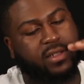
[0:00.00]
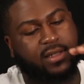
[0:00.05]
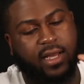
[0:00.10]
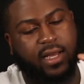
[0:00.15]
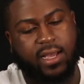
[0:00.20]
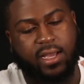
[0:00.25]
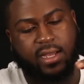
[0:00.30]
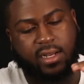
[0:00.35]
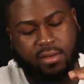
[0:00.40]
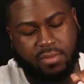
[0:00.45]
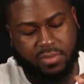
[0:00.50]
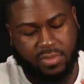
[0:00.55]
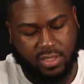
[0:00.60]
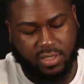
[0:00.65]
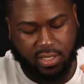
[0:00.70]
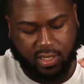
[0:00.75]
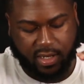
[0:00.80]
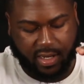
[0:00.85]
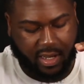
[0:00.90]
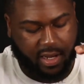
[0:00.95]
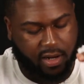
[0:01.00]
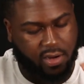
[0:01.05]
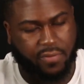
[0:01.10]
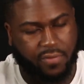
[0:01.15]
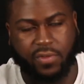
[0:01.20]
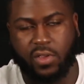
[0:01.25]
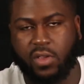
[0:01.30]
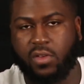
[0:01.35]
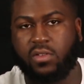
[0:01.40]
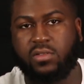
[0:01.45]
items and
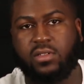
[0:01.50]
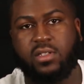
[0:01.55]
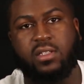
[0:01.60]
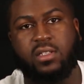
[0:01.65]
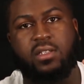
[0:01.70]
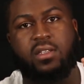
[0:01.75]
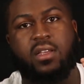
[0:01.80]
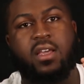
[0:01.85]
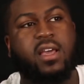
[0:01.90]
interviews and